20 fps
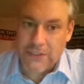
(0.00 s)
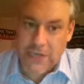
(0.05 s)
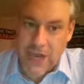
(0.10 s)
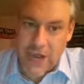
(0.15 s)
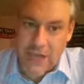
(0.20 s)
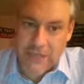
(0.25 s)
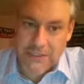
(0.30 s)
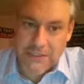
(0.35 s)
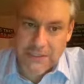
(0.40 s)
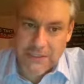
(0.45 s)

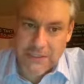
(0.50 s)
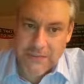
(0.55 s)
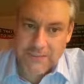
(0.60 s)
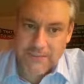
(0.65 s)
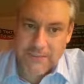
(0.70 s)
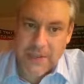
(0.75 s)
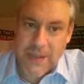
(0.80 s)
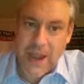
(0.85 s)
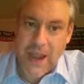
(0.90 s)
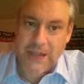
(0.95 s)
just,
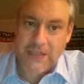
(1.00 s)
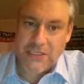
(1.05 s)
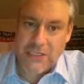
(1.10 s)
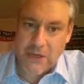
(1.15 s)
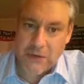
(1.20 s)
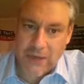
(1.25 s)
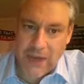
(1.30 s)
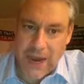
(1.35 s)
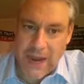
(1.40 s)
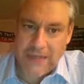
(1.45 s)
and
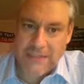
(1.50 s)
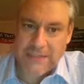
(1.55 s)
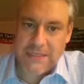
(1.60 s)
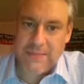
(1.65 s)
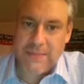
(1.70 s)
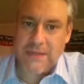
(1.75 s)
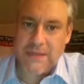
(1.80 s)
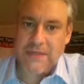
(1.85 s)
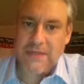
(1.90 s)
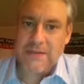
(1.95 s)
shall cast
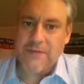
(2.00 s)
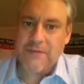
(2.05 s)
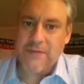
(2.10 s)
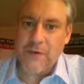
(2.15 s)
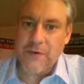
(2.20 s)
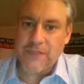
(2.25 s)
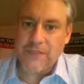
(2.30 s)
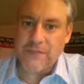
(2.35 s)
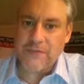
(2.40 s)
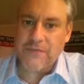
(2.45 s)
them into the
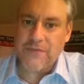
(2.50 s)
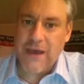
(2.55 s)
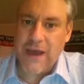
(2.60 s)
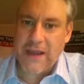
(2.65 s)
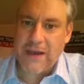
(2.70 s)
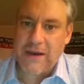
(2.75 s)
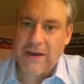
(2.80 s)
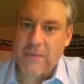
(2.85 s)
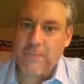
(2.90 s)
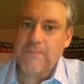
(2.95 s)
furnace of
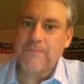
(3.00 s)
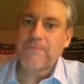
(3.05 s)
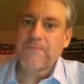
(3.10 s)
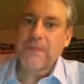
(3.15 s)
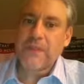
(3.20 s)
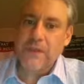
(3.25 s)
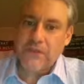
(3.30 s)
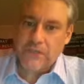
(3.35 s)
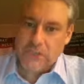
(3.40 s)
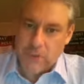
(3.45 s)
fire
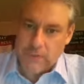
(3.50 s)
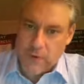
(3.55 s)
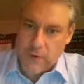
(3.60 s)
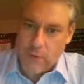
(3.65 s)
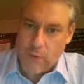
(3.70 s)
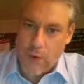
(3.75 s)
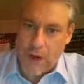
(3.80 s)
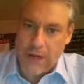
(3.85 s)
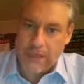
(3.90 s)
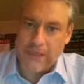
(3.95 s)
there shall be
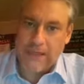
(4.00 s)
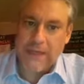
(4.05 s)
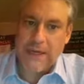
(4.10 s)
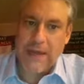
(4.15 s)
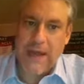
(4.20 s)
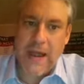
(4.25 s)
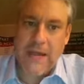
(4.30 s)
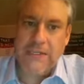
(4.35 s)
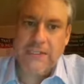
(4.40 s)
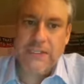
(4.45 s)
wailing
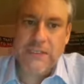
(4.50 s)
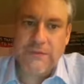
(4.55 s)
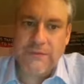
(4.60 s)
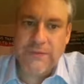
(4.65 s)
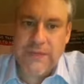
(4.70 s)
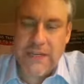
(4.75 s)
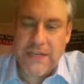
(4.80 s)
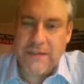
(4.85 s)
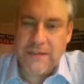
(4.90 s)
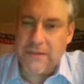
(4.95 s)
and gnashing of
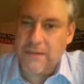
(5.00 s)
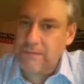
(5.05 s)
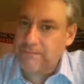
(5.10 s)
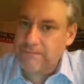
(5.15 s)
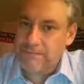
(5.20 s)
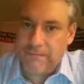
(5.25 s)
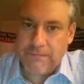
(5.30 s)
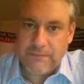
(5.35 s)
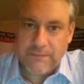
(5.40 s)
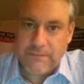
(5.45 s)
teeth.
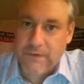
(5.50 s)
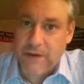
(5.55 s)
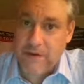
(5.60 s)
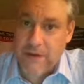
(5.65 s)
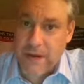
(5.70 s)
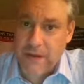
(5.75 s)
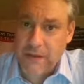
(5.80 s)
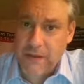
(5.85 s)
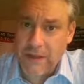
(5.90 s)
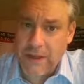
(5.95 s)

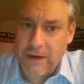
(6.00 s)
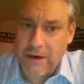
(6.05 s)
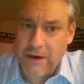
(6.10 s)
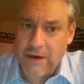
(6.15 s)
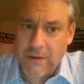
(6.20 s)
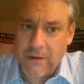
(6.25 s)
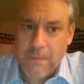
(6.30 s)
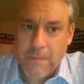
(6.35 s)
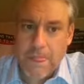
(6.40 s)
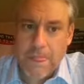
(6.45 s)
Very
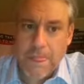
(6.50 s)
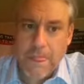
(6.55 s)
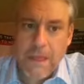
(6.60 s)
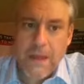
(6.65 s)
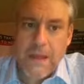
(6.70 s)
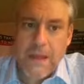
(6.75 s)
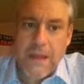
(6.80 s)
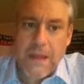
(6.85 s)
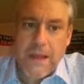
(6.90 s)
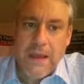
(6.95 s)
clear.
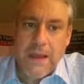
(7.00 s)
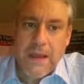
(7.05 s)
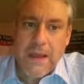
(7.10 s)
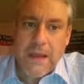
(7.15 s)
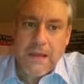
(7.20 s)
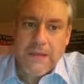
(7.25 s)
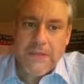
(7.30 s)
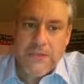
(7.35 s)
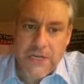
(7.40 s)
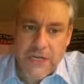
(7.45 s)

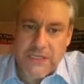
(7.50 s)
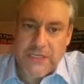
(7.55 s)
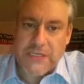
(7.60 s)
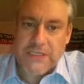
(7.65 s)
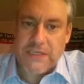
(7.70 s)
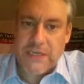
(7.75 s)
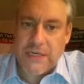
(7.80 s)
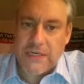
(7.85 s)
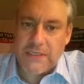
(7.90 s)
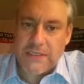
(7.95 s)

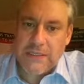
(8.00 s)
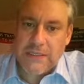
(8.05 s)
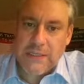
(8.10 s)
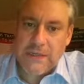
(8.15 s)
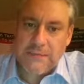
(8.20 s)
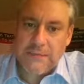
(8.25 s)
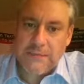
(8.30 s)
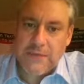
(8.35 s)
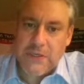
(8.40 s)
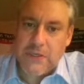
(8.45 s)
Jesus said unto
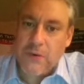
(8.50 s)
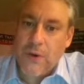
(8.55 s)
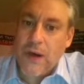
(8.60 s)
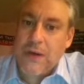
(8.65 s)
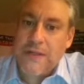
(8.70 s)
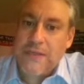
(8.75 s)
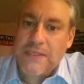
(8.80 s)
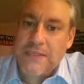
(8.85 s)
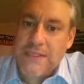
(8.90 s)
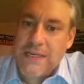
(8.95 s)
them, Do you
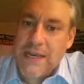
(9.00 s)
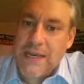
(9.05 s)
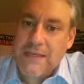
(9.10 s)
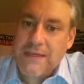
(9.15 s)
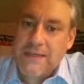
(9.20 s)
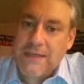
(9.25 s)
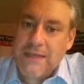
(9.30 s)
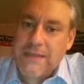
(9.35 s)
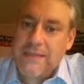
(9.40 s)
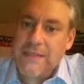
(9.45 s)

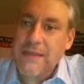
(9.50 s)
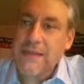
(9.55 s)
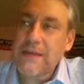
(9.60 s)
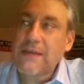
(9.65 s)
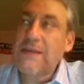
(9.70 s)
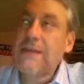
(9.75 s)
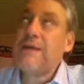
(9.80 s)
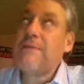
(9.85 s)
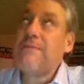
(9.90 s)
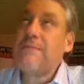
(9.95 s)
understand? They said
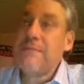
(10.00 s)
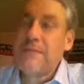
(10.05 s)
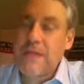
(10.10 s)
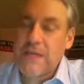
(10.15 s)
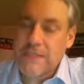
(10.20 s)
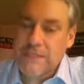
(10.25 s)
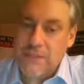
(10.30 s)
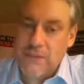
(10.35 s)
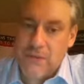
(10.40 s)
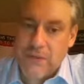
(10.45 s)
unto him,
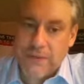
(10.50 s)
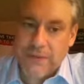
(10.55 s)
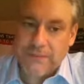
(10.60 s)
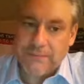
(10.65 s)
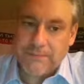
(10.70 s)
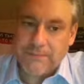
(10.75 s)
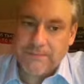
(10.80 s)
Yes, Lord.